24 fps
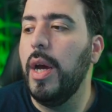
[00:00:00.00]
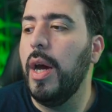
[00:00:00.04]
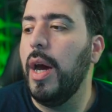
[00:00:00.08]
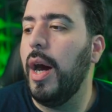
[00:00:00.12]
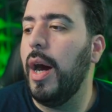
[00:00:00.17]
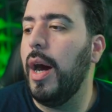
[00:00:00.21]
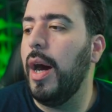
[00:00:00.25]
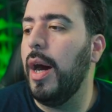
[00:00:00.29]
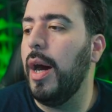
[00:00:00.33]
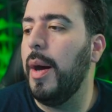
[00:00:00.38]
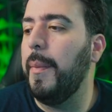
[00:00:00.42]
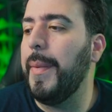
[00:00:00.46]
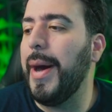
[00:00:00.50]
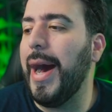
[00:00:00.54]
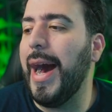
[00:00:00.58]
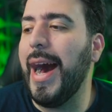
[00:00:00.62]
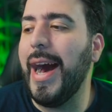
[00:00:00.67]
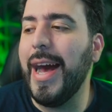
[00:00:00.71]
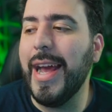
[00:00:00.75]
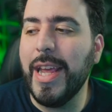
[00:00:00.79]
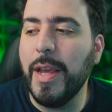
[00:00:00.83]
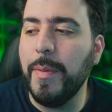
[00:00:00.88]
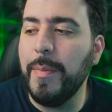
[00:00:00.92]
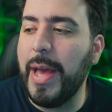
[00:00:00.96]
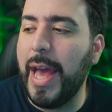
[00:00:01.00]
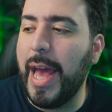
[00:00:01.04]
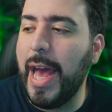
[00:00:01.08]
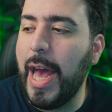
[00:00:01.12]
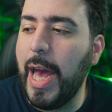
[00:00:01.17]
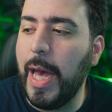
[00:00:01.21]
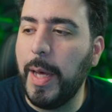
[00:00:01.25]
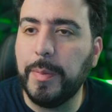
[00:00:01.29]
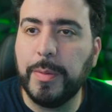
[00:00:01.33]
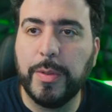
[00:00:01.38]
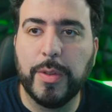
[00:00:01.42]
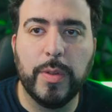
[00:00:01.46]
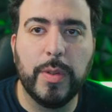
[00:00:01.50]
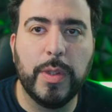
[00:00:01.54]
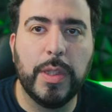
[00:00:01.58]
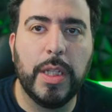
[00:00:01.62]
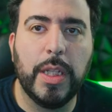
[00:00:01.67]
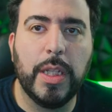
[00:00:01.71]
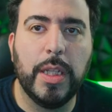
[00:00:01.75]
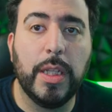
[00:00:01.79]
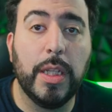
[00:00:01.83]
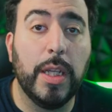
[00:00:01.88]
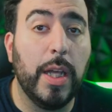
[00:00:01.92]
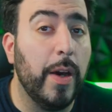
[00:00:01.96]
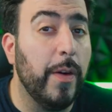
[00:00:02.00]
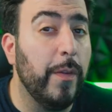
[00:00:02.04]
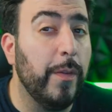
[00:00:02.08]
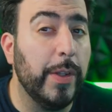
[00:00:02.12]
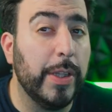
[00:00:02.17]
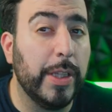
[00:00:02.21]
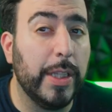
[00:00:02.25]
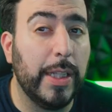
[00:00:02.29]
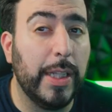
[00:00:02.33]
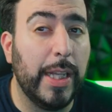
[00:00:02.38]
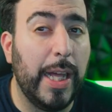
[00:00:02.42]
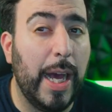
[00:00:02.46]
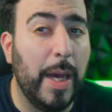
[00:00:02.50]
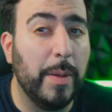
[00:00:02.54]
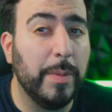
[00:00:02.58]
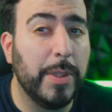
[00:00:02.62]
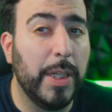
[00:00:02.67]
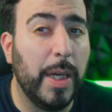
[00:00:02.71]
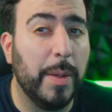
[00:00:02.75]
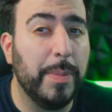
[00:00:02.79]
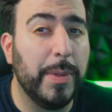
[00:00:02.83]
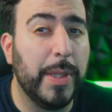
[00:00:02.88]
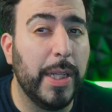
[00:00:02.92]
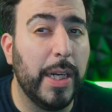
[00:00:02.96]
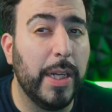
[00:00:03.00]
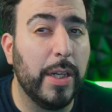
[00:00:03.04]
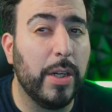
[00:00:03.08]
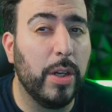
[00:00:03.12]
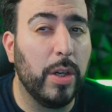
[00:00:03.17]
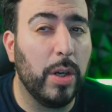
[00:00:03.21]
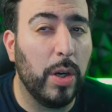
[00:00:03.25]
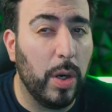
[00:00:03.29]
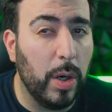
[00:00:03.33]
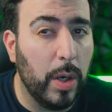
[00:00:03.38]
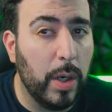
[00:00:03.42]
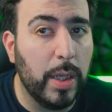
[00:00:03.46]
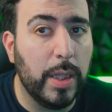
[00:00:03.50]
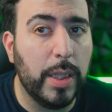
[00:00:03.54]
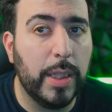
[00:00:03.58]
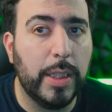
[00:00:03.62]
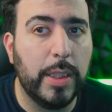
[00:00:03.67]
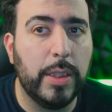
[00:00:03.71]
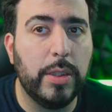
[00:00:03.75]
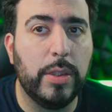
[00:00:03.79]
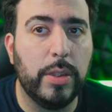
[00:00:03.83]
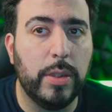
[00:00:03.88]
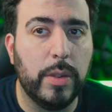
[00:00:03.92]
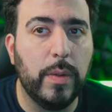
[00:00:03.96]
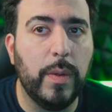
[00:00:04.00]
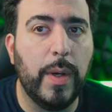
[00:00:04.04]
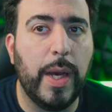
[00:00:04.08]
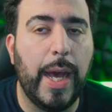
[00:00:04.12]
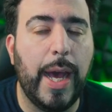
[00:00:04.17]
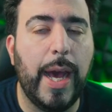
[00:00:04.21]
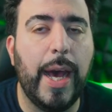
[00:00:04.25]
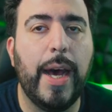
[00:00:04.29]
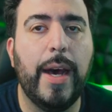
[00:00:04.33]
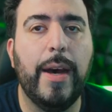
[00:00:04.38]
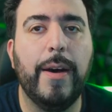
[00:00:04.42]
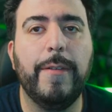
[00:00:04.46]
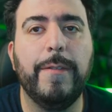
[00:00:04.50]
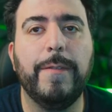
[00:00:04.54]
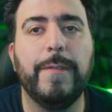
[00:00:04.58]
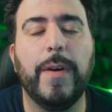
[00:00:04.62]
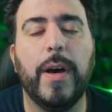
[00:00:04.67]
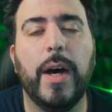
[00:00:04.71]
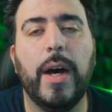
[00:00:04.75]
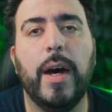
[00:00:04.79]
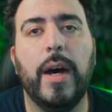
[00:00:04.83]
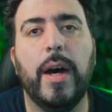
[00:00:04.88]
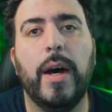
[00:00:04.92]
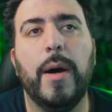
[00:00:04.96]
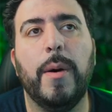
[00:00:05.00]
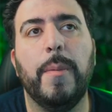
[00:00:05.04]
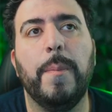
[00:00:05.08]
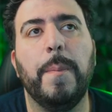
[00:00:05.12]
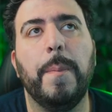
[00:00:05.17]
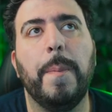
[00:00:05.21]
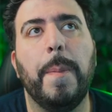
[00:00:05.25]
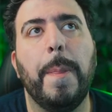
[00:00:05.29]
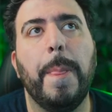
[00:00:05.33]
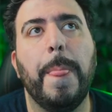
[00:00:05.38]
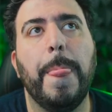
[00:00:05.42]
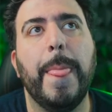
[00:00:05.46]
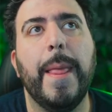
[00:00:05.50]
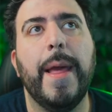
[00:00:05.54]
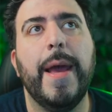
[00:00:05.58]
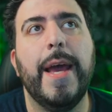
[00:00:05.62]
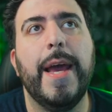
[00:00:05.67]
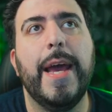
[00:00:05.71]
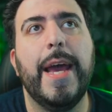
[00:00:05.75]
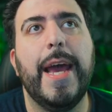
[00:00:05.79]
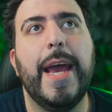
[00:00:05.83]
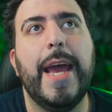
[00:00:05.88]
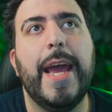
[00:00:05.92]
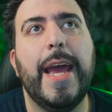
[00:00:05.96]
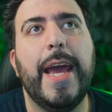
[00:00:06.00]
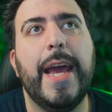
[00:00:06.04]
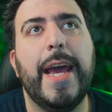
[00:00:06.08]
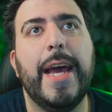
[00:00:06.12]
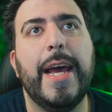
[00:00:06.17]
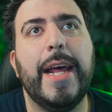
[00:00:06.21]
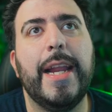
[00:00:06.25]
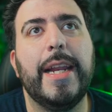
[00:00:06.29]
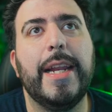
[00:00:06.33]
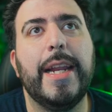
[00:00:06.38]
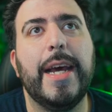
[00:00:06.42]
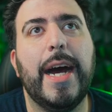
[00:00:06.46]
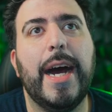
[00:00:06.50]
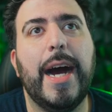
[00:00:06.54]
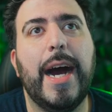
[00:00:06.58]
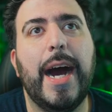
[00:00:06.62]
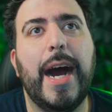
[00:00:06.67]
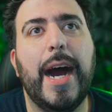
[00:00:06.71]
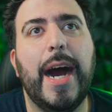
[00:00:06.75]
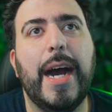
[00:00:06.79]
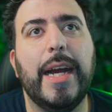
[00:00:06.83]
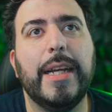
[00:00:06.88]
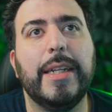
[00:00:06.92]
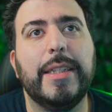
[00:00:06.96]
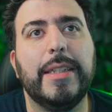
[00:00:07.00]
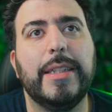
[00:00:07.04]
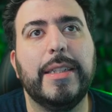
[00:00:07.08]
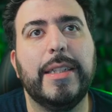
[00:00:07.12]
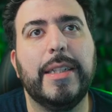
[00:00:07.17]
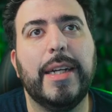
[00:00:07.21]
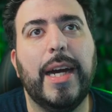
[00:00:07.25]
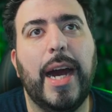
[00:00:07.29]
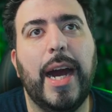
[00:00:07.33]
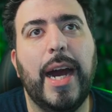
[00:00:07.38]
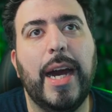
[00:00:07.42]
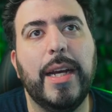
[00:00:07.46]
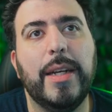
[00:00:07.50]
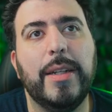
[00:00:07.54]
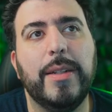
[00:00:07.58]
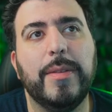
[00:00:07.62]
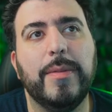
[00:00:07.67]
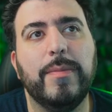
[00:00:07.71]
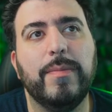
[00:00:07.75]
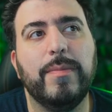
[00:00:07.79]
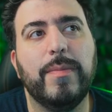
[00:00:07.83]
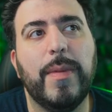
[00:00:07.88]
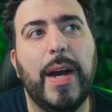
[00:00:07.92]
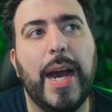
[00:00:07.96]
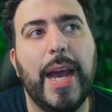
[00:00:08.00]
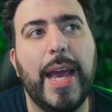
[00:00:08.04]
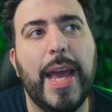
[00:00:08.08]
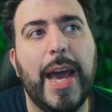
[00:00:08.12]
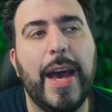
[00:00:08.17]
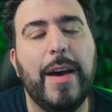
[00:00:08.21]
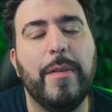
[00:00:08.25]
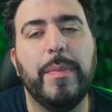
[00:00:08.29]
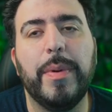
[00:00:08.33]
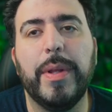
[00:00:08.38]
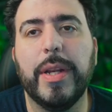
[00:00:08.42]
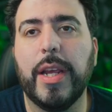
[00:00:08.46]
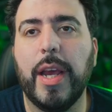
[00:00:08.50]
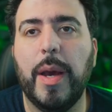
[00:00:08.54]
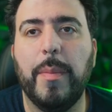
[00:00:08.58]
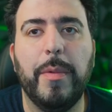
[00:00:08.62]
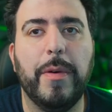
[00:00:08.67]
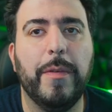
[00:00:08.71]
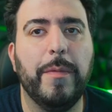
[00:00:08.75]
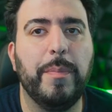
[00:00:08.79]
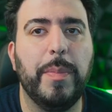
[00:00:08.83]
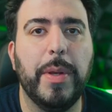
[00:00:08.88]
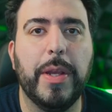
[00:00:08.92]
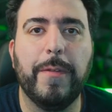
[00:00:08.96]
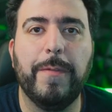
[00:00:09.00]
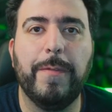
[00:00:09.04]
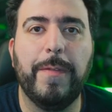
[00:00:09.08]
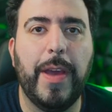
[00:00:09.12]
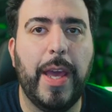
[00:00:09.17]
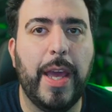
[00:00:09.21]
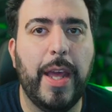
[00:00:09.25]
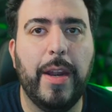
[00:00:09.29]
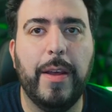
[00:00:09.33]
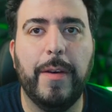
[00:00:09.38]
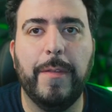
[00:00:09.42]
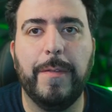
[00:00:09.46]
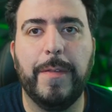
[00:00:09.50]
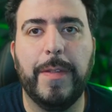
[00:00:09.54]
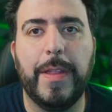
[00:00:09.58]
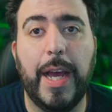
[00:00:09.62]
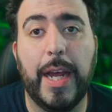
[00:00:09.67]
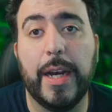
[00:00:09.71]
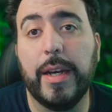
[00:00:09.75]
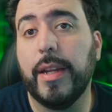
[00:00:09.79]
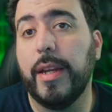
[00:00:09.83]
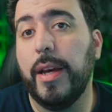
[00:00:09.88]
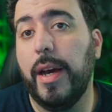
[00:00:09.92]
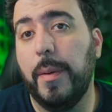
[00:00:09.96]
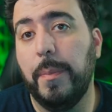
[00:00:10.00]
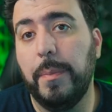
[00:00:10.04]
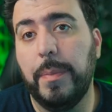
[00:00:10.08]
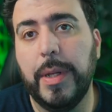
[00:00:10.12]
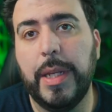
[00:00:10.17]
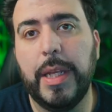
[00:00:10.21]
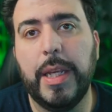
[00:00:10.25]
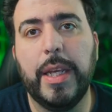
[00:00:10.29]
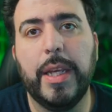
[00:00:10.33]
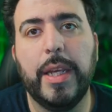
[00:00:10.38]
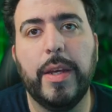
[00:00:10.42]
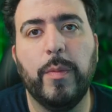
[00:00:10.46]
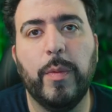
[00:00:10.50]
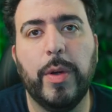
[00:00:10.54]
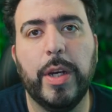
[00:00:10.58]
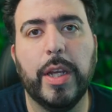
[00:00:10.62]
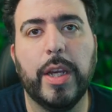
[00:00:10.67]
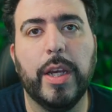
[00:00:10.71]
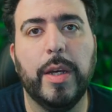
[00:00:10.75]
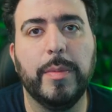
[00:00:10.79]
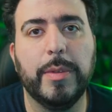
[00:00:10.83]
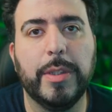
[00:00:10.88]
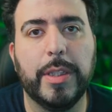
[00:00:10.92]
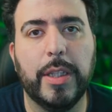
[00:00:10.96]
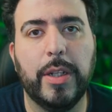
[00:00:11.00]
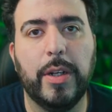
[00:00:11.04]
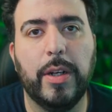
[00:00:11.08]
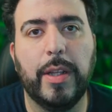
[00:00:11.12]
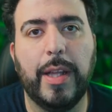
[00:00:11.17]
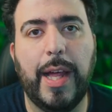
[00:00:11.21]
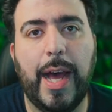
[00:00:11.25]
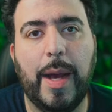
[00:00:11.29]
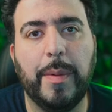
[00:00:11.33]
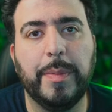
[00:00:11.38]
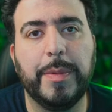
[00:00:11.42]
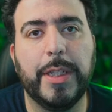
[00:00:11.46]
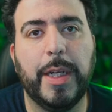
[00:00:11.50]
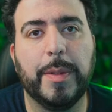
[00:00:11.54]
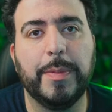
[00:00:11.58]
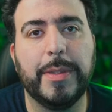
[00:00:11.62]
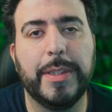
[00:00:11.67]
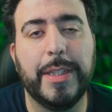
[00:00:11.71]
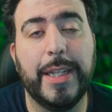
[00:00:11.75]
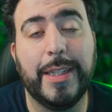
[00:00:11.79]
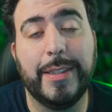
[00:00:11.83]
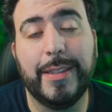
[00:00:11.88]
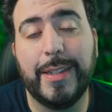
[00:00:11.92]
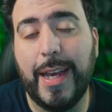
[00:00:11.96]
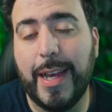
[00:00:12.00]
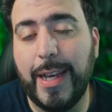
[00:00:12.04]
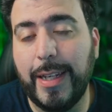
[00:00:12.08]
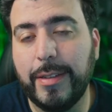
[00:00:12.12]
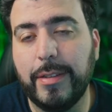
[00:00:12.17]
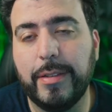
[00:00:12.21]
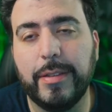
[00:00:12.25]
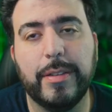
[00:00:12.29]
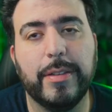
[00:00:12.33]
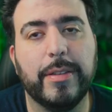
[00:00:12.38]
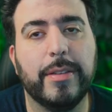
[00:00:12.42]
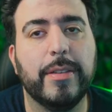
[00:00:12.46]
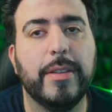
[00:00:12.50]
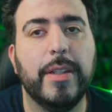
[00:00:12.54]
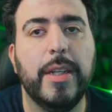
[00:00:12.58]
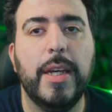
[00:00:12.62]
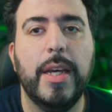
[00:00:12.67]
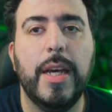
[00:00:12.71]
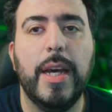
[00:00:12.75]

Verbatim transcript: Um, I am absolutely in love with the laptop that I currently do have. Um, and I, I, I have become a big fan of that company when it comes to their laptops, and that's Asus.